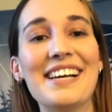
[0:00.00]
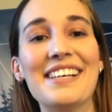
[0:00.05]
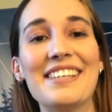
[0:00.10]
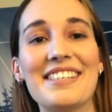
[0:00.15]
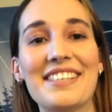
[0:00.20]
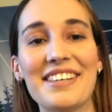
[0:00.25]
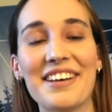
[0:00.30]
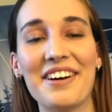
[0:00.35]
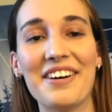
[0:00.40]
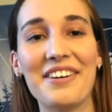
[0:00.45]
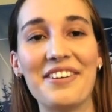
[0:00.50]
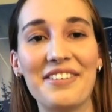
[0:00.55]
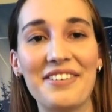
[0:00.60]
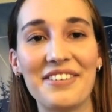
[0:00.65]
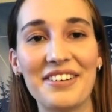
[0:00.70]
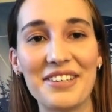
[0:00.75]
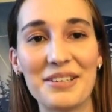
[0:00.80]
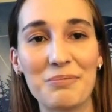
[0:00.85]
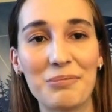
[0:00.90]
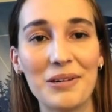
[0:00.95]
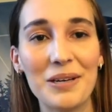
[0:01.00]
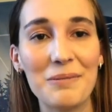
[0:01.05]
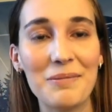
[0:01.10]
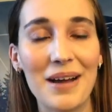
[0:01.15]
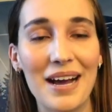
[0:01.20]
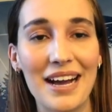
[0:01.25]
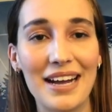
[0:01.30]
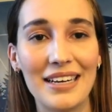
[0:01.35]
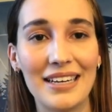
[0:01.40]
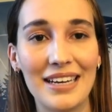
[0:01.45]
So it's pretty
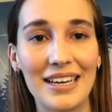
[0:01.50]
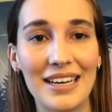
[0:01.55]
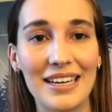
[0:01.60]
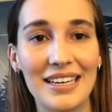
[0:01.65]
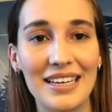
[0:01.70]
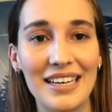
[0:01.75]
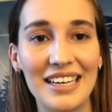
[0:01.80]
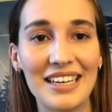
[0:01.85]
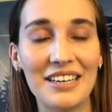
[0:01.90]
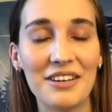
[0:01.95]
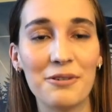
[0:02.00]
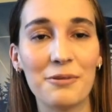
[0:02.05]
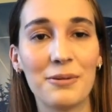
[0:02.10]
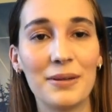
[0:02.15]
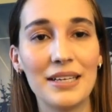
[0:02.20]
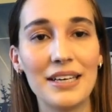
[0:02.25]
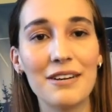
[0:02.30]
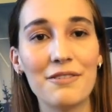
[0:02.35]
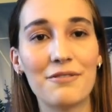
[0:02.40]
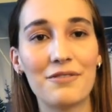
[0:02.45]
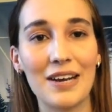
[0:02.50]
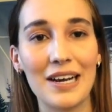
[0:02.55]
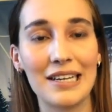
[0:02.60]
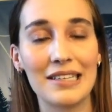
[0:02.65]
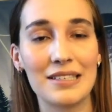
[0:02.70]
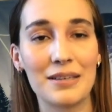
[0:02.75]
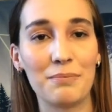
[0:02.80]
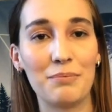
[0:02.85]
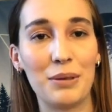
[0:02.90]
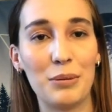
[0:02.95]
bad, and it can really
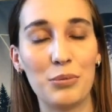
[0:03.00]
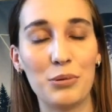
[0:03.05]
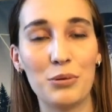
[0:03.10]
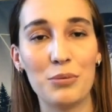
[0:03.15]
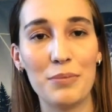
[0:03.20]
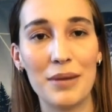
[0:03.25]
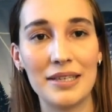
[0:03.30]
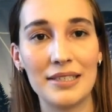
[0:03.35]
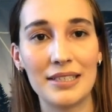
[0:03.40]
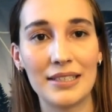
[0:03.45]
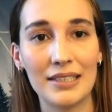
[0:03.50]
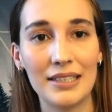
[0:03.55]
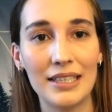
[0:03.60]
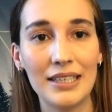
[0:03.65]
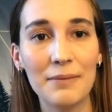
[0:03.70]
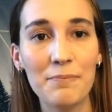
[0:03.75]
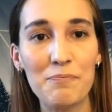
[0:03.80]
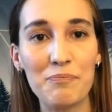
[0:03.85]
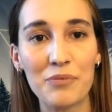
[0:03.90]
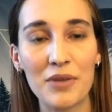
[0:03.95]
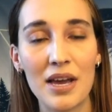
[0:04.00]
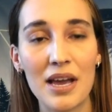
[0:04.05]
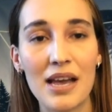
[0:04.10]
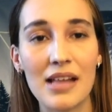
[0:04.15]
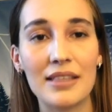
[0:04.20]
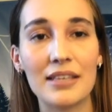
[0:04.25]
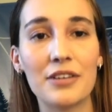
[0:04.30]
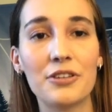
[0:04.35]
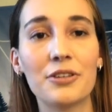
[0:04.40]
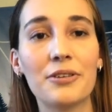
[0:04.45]
affect some people mentally.
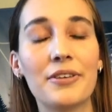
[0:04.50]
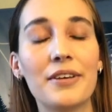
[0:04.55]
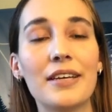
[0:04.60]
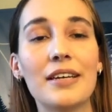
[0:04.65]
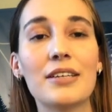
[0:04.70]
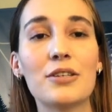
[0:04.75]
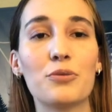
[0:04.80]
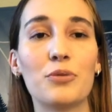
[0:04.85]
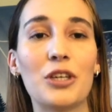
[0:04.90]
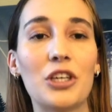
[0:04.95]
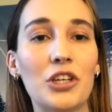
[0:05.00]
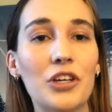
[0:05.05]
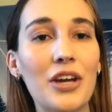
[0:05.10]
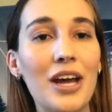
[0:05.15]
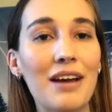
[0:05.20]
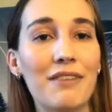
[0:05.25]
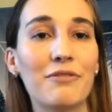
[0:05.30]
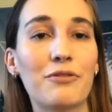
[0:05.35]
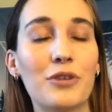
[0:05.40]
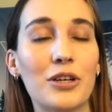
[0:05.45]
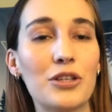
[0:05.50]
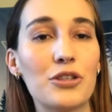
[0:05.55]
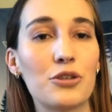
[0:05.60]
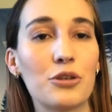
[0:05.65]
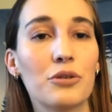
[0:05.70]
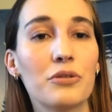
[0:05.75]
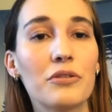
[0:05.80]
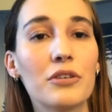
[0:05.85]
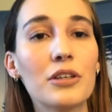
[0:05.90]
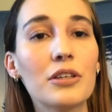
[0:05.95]
The other thing is, we couldn't have friends
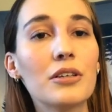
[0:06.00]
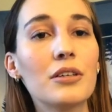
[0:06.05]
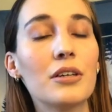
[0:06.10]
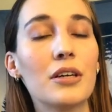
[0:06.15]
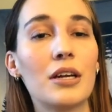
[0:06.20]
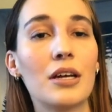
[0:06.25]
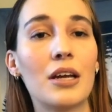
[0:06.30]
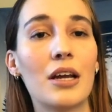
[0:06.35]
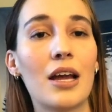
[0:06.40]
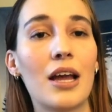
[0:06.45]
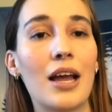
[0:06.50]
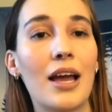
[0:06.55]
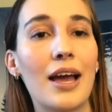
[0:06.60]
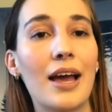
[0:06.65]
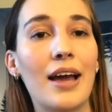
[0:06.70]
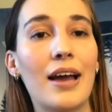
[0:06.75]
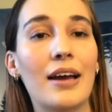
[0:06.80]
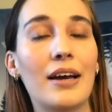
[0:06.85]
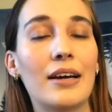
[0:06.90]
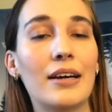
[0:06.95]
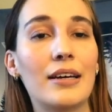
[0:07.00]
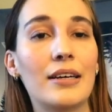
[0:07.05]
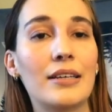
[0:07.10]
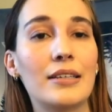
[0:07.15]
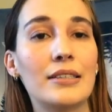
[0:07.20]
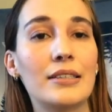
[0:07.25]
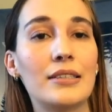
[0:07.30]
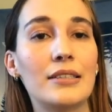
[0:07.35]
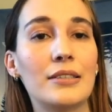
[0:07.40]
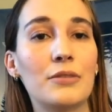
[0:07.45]
over,
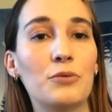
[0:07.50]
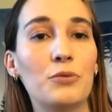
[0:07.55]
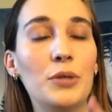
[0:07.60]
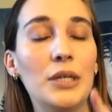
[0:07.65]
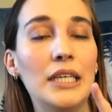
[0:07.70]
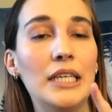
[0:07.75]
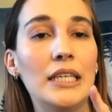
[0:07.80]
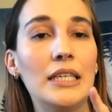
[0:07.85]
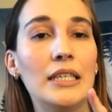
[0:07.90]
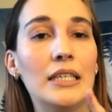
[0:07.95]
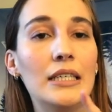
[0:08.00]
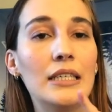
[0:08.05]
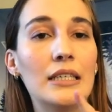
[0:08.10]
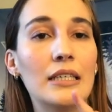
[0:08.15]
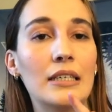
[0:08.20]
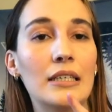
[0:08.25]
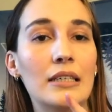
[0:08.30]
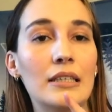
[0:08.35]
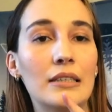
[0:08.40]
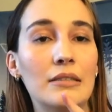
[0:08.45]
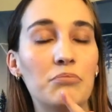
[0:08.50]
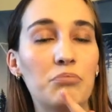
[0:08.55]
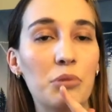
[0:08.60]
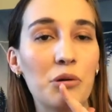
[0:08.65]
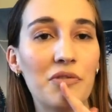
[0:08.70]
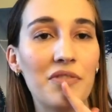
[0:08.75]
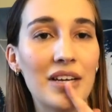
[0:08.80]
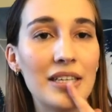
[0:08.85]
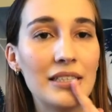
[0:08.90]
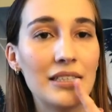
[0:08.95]
and we
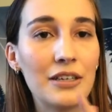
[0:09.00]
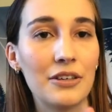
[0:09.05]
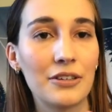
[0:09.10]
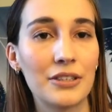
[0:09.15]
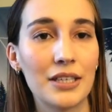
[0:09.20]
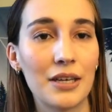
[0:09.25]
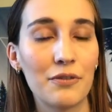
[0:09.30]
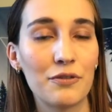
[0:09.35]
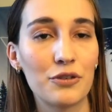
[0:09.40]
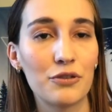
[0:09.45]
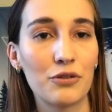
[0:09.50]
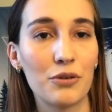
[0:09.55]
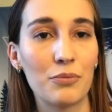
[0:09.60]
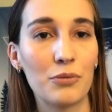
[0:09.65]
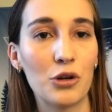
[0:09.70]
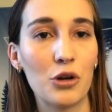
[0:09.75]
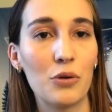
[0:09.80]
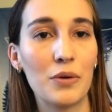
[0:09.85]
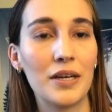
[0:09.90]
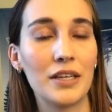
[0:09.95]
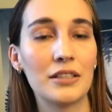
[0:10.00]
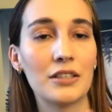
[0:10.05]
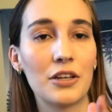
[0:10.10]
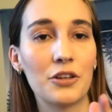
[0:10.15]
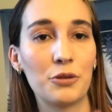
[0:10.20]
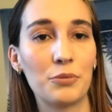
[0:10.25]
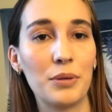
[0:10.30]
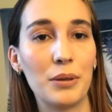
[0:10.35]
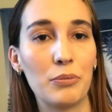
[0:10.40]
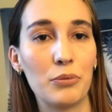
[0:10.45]
prevented ourselves from going to
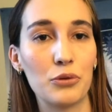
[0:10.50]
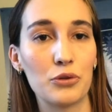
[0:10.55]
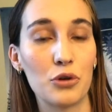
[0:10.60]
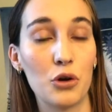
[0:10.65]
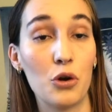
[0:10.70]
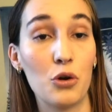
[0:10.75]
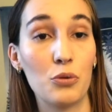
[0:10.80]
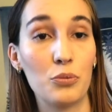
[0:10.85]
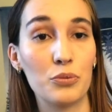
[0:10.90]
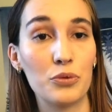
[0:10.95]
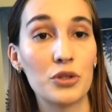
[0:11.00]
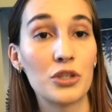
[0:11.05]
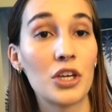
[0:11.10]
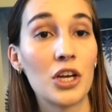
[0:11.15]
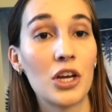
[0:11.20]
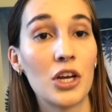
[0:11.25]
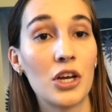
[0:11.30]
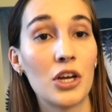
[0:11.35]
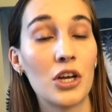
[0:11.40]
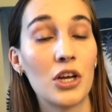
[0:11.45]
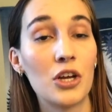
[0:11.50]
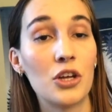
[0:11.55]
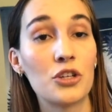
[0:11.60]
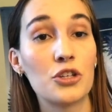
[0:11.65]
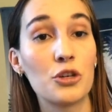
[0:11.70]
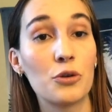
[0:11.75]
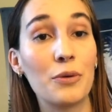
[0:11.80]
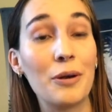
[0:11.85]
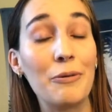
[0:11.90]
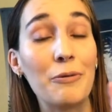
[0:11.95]
other people's homes,
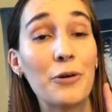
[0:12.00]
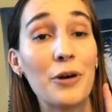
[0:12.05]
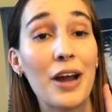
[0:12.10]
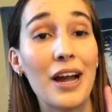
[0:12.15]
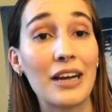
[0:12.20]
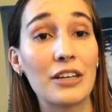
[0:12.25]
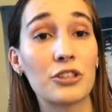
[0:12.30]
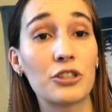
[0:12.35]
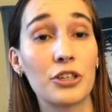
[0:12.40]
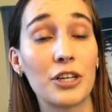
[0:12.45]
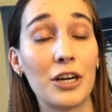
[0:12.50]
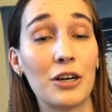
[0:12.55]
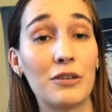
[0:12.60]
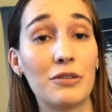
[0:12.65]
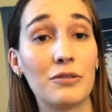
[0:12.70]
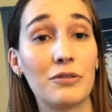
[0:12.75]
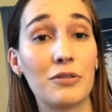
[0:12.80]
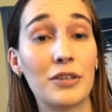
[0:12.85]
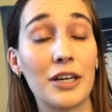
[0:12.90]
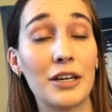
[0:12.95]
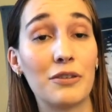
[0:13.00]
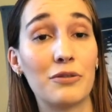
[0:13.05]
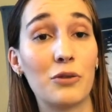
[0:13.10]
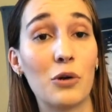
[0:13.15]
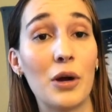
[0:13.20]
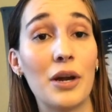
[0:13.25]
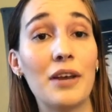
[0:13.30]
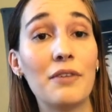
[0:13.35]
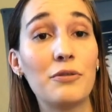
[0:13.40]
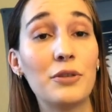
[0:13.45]
so we were extra
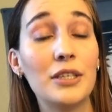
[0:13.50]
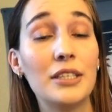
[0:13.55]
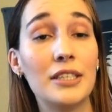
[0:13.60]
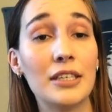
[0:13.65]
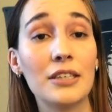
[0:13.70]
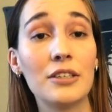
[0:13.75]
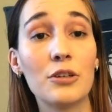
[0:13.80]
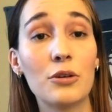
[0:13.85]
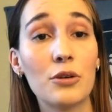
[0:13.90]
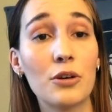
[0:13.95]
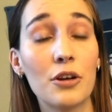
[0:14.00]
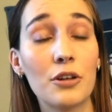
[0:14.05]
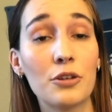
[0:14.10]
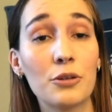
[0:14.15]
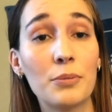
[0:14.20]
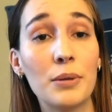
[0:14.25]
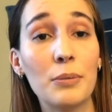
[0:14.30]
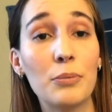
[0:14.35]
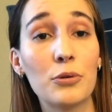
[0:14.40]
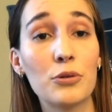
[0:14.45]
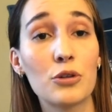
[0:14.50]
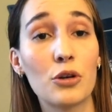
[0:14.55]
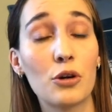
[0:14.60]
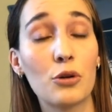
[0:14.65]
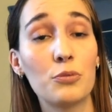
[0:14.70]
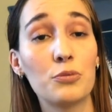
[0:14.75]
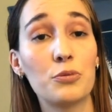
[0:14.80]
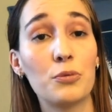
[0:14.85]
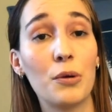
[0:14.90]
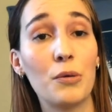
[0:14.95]
careful. And if we did go to other people's
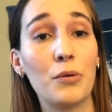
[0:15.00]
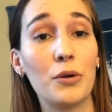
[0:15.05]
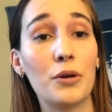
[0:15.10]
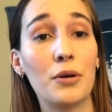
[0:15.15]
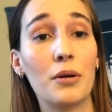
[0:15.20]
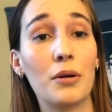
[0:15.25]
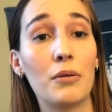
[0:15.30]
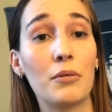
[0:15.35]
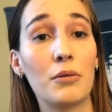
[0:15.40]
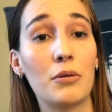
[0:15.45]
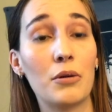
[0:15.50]
homes, we would